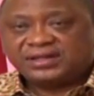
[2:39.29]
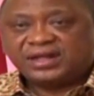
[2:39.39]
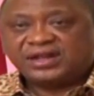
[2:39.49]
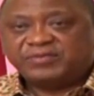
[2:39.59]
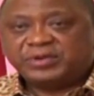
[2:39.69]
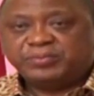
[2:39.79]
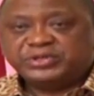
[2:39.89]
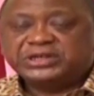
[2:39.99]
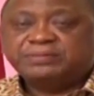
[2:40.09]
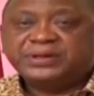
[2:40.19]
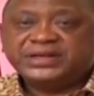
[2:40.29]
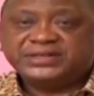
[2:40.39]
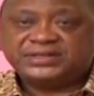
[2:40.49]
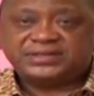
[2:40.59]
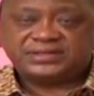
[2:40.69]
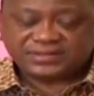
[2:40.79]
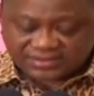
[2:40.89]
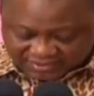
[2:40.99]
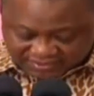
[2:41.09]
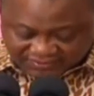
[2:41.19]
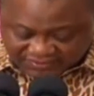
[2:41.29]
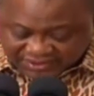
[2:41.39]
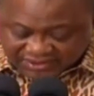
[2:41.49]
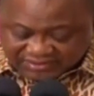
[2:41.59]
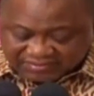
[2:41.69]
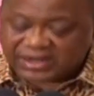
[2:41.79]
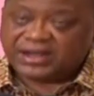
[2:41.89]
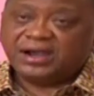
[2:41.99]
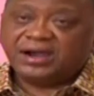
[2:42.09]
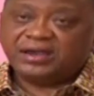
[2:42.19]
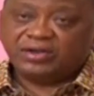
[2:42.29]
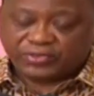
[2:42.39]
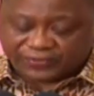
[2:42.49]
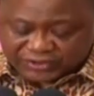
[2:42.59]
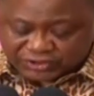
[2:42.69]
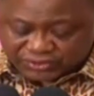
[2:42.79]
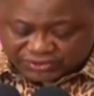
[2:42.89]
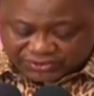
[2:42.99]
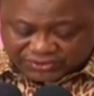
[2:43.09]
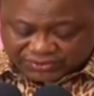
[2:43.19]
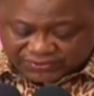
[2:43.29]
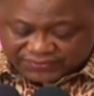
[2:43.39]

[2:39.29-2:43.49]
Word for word: that have been put in place by our health officials.